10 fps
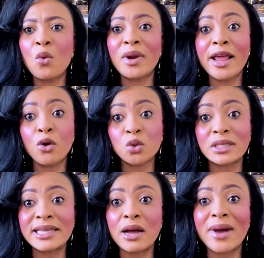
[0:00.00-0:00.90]
When I go to
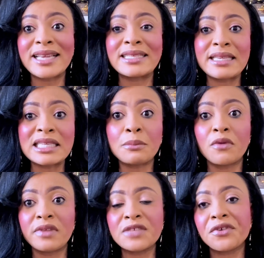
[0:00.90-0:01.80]
town, I see some
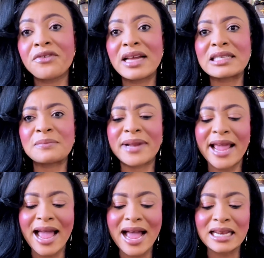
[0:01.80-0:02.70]
of these fragrances, but
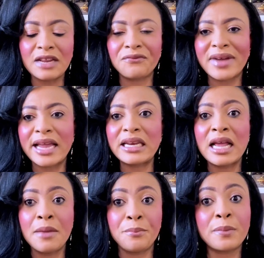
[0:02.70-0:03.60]
I hardly find
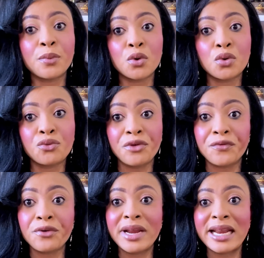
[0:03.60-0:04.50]
people
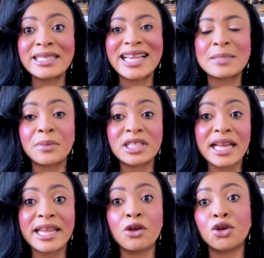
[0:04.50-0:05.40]
reviewing it,
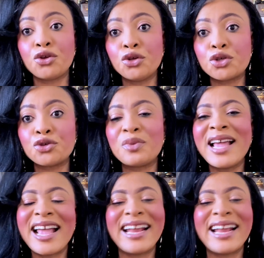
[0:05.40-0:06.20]
especially here on YouTube.